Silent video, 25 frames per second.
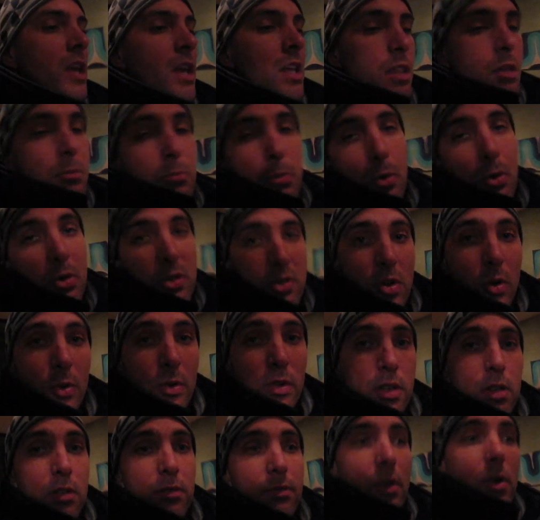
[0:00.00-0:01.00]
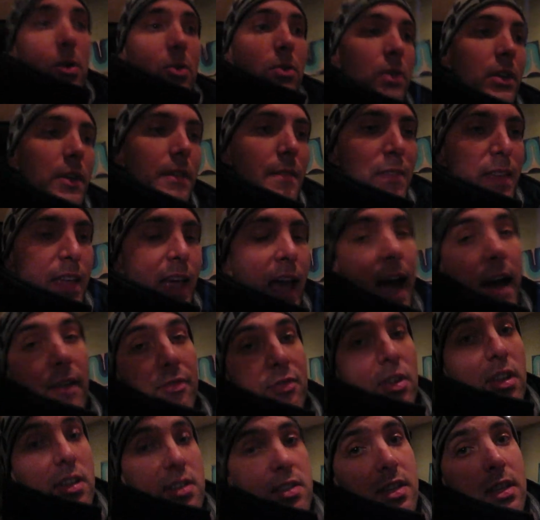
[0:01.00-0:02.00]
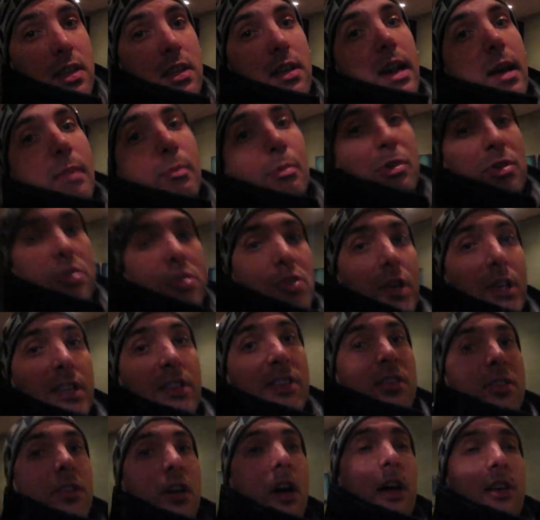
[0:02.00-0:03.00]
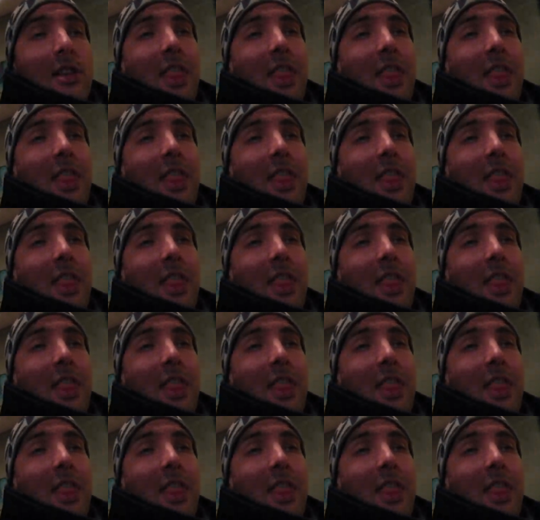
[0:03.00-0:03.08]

the board is holding their vote after they see the neighborhood association,